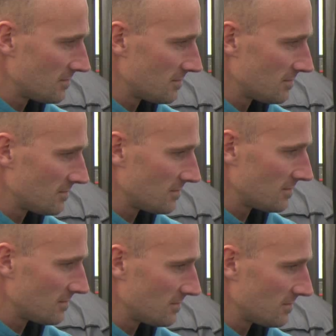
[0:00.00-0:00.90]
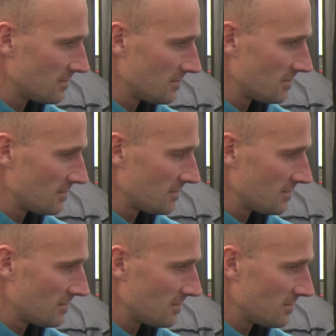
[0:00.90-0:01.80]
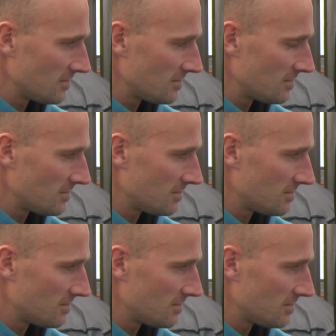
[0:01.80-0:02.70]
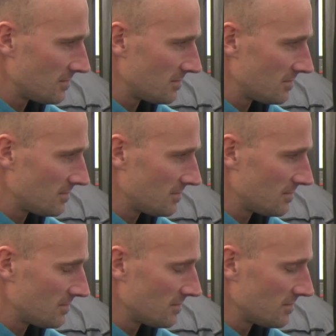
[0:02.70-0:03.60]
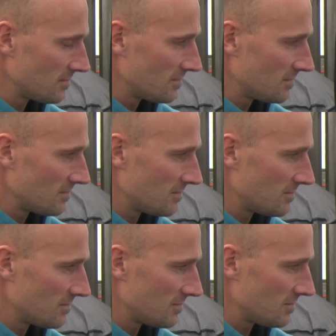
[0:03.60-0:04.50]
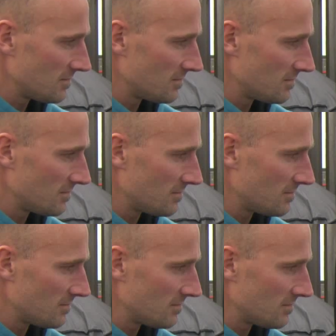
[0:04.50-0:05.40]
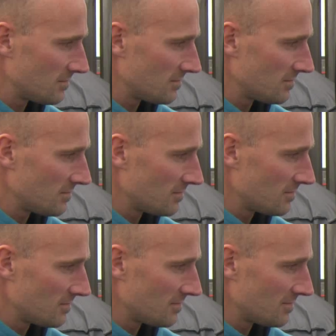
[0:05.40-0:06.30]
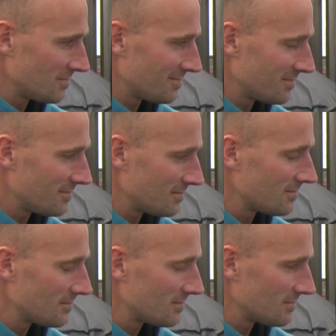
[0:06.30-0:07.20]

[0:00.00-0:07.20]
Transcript: The person shown says nothing.